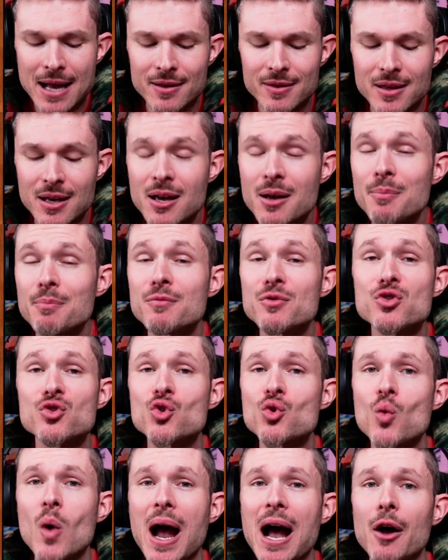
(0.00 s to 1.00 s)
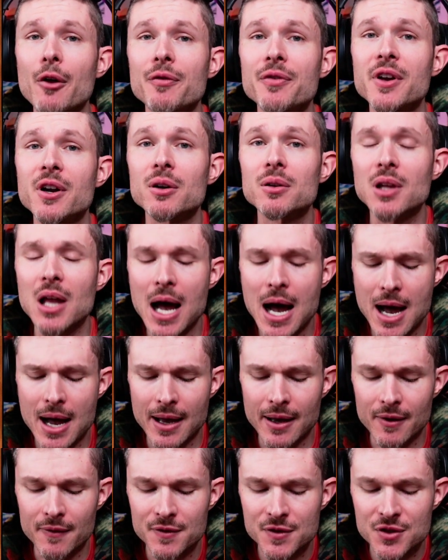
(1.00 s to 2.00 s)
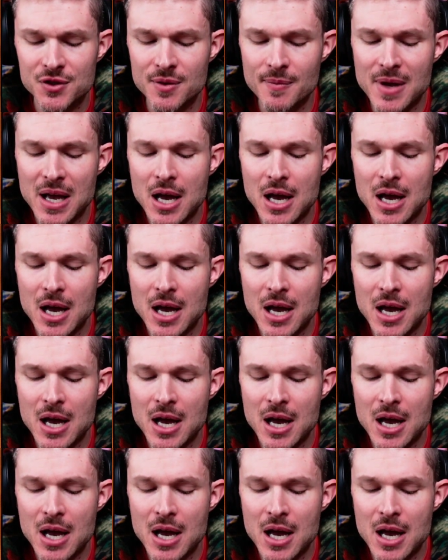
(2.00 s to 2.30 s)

them throughout their lives.